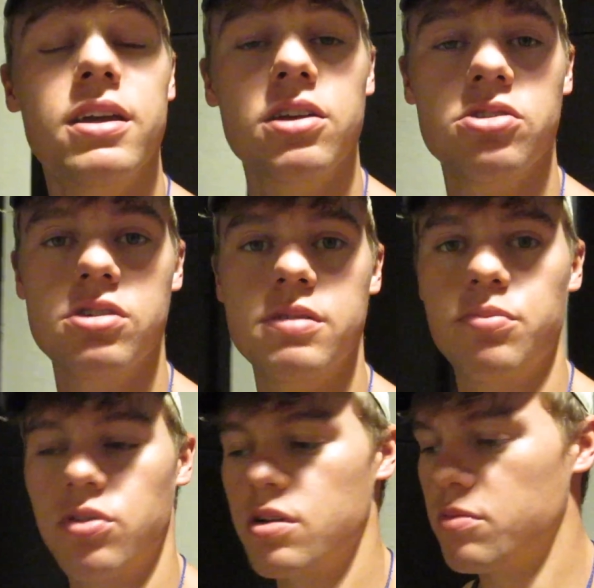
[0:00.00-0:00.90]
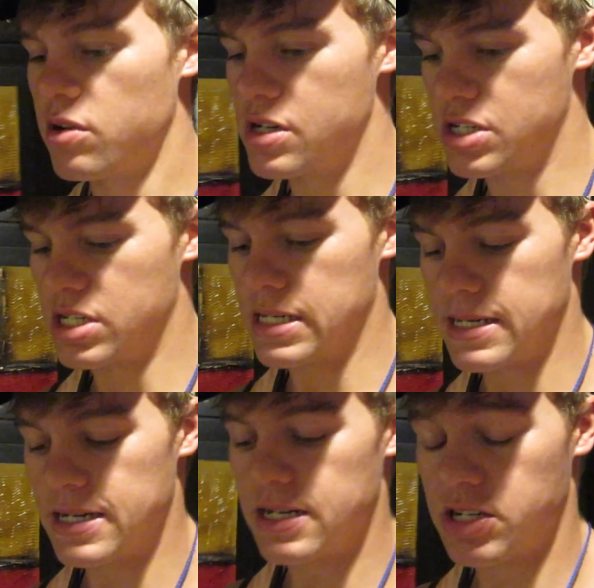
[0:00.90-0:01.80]
Hillary pretty much, she
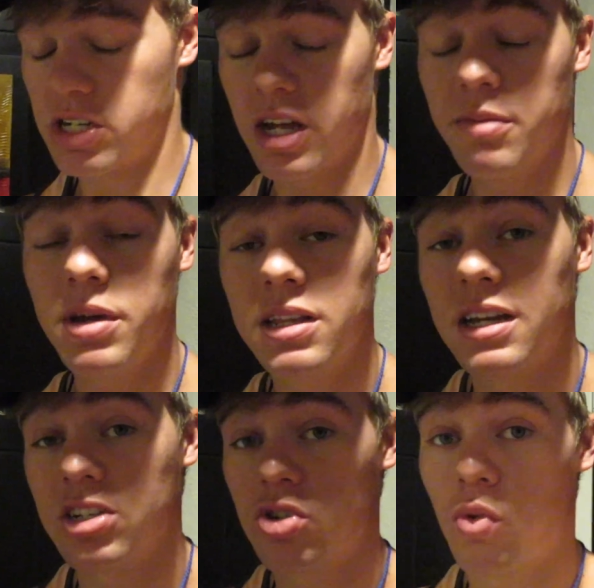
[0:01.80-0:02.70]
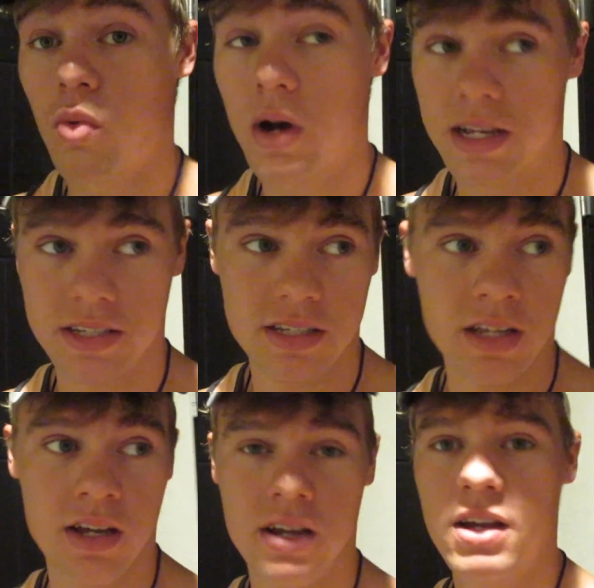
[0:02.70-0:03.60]
got to bed like twice,
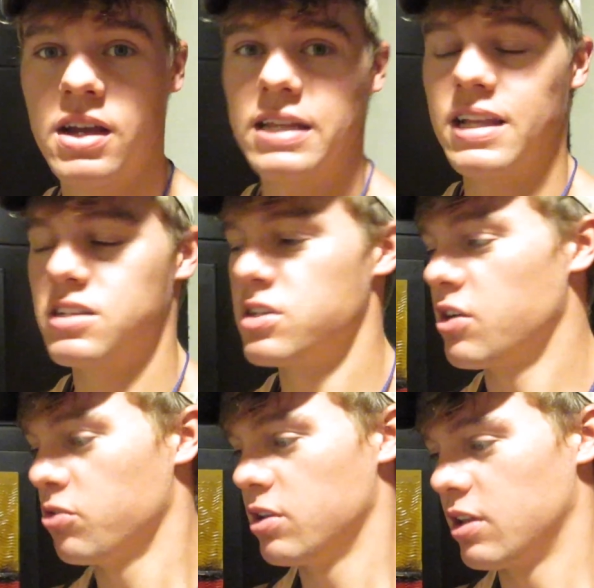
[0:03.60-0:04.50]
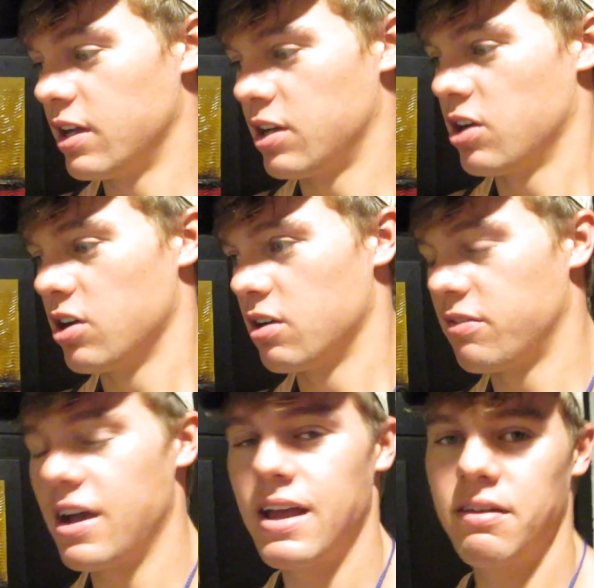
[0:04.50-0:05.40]
and that's not really like her. If
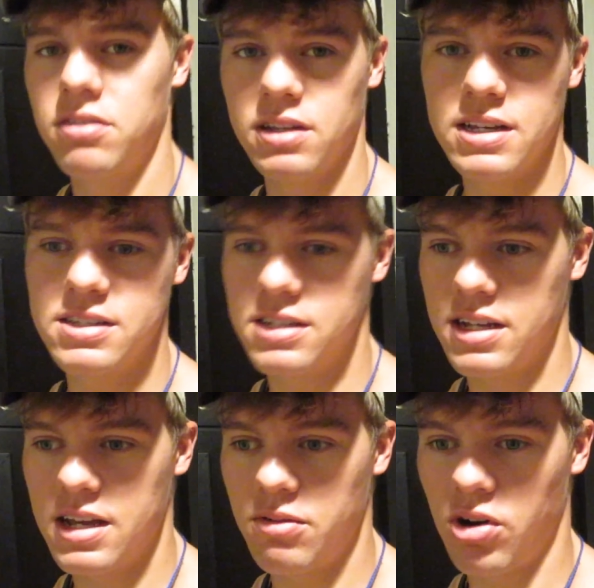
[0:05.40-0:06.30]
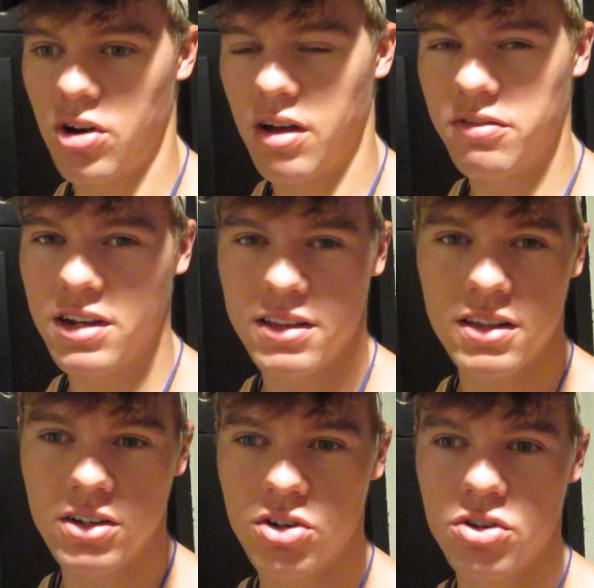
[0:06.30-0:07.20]
I have a lazy day where I don't have
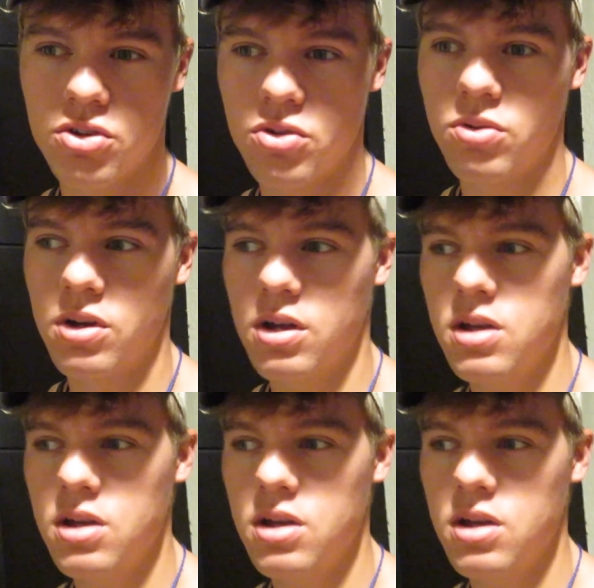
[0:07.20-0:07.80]
anything to do,